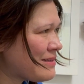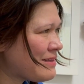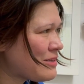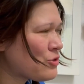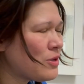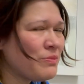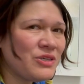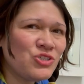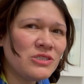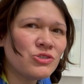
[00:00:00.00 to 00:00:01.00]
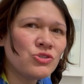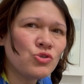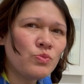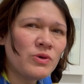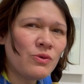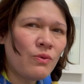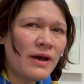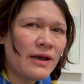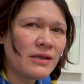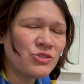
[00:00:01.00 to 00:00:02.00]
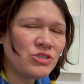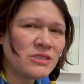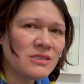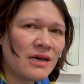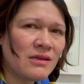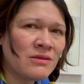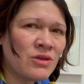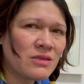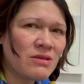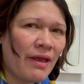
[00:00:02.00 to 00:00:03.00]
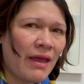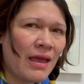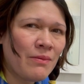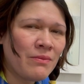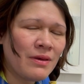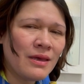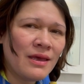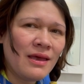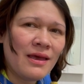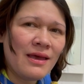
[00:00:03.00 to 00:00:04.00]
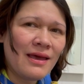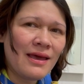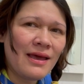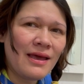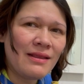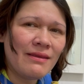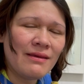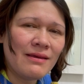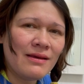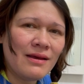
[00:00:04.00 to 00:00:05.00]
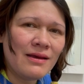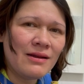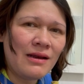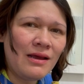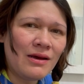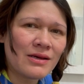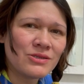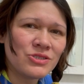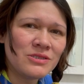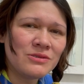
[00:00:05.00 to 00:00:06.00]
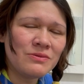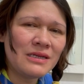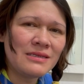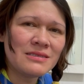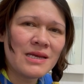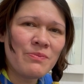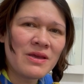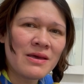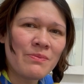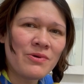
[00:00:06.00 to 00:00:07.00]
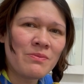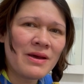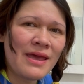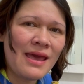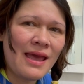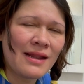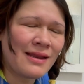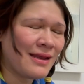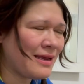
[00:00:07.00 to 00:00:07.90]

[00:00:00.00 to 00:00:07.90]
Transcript: they told me she's super wild she's not tame and look she's already stepping up on my hand